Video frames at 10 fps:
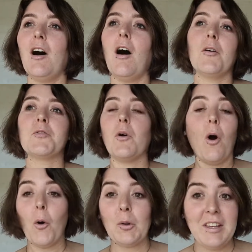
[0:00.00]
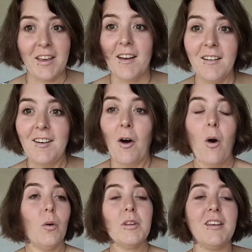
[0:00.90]
after a whole year
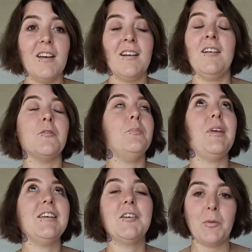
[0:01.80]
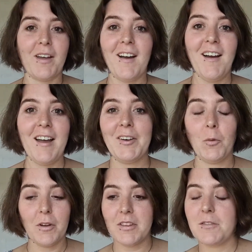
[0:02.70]
of being queer and
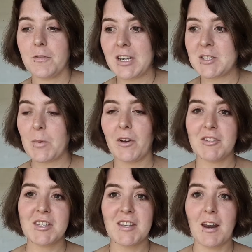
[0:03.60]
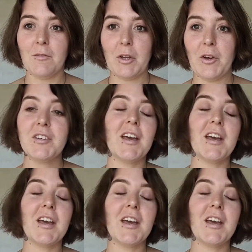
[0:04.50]
all of the different experiences that I've learned,